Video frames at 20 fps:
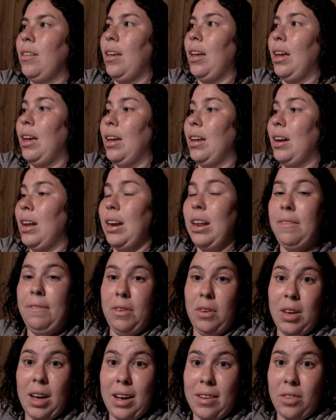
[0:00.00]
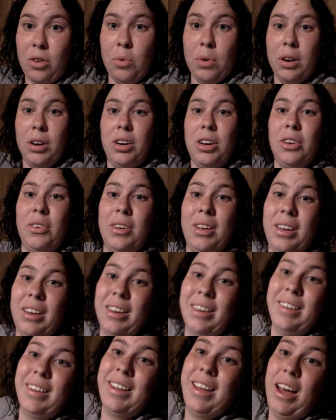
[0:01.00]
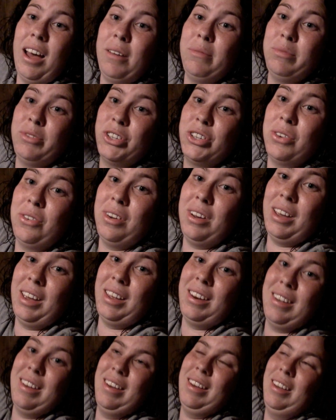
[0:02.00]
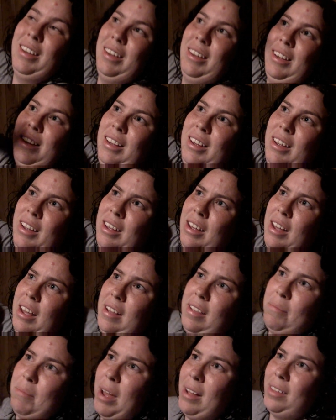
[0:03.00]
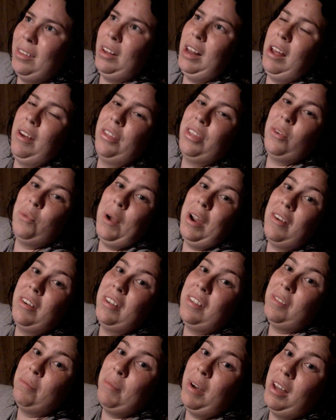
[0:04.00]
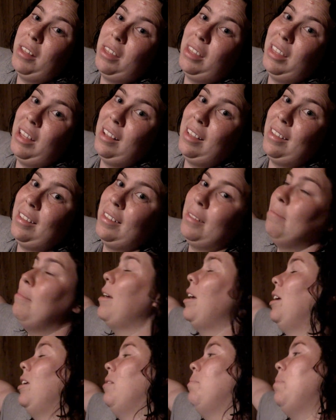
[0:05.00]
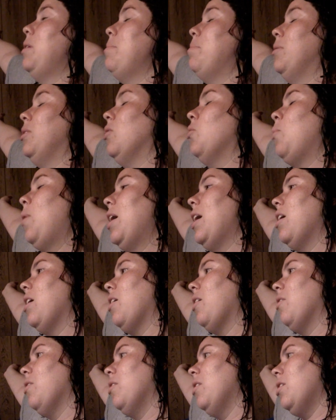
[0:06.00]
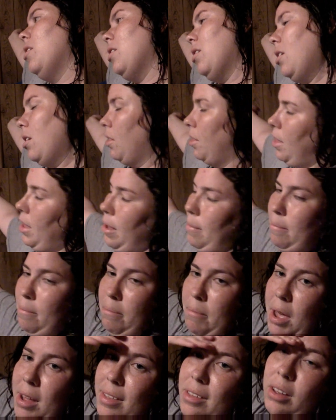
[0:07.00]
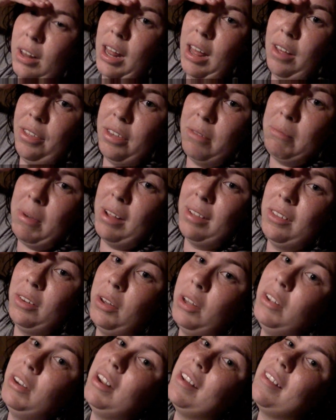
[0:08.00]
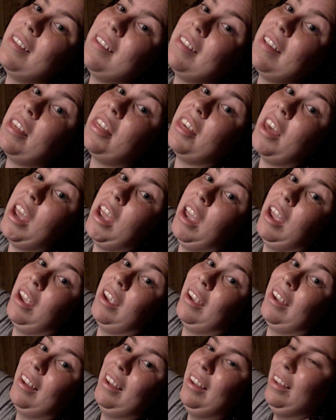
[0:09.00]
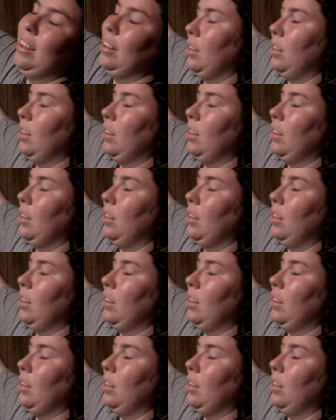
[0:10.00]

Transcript: and any of you guys who want to do it, come join. It's Mental Health Awareness Month. Let's make people aware then mental health and mental illness is a thing.